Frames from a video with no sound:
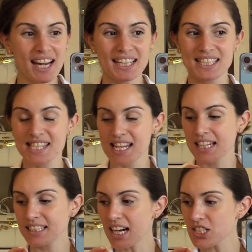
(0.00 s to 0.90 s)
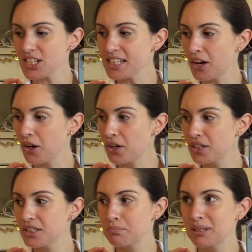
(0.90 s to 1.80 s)
and he said he actually
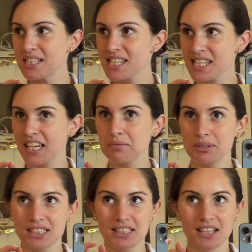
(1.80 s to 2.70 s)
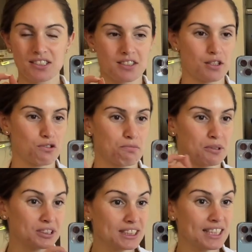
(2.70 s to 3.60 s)
heard me say Medina instead of
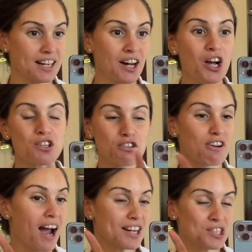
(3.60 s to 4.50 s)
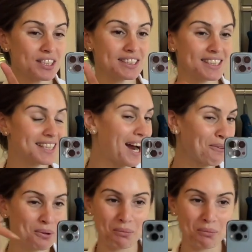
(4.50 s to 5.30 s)
Merida. So if I actually did, I will